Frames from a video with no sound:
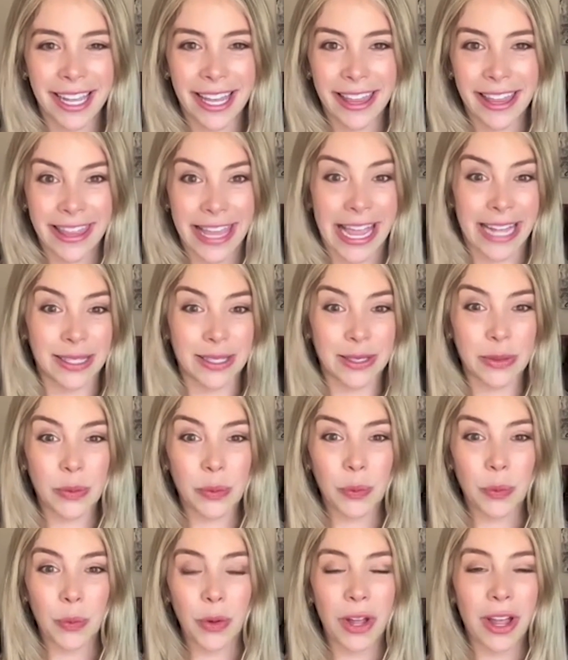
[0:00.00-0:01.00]
That's
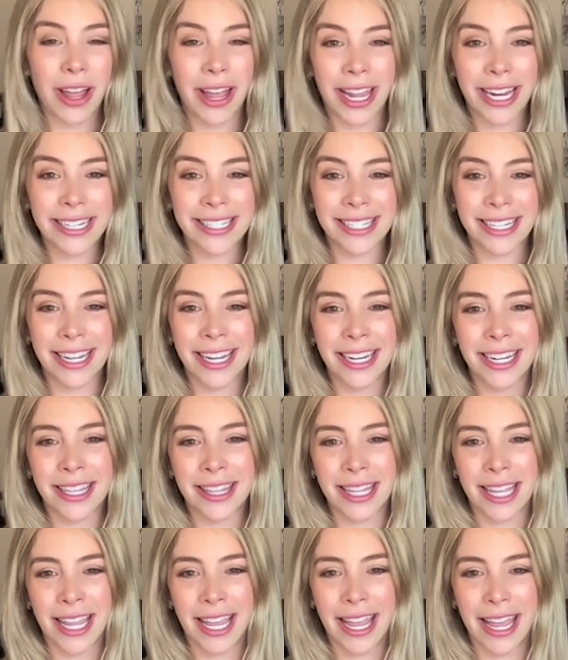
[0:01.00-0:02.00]
what I did.
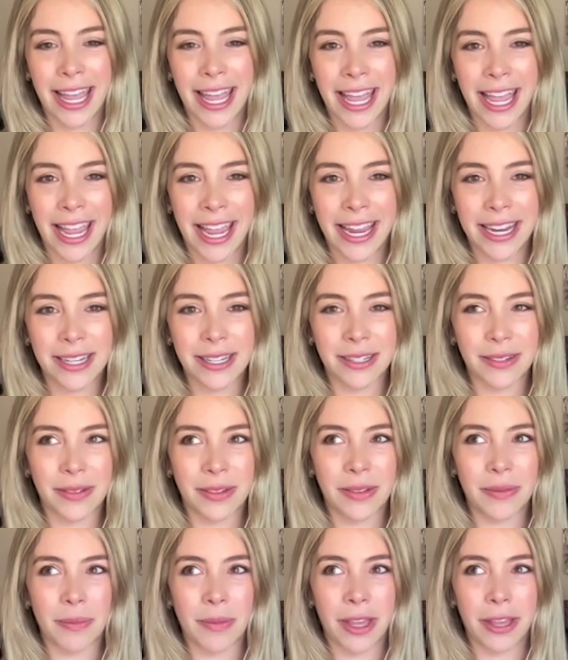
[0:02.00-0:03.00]
And that had
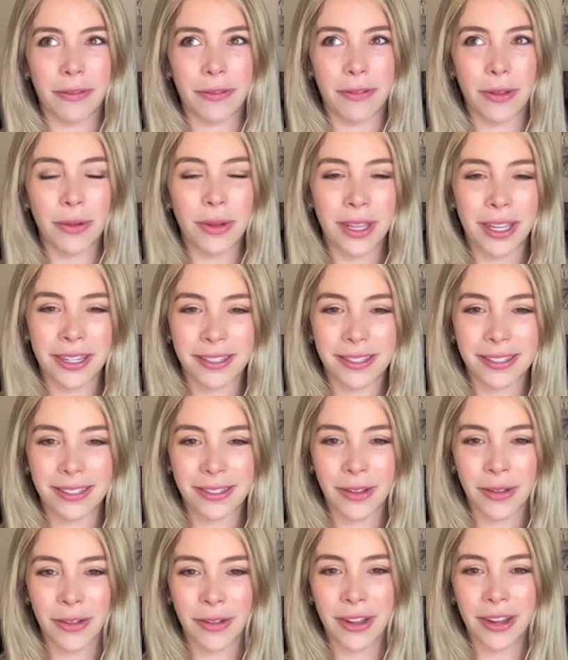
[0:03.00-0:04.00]
my focus
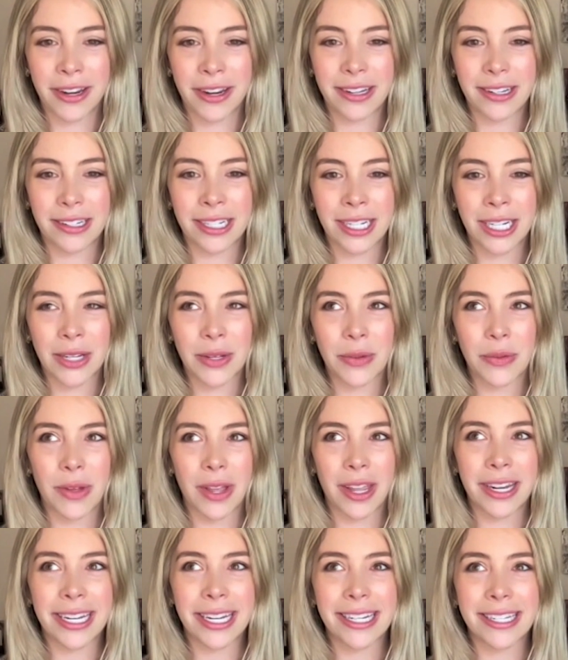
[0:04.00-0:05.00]
on,
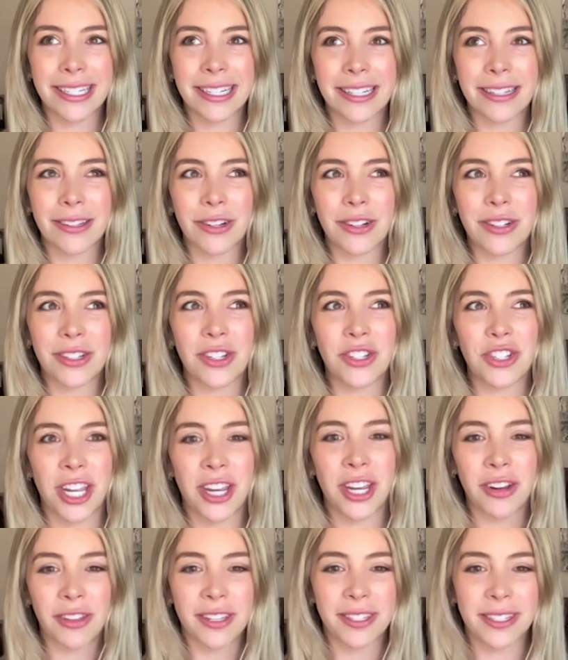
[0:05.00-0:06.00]
I need to learn to
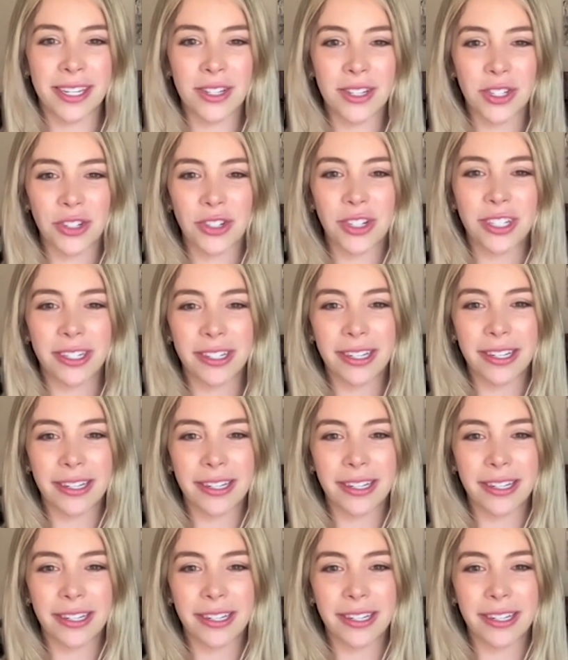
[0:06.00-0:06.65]
channel this energy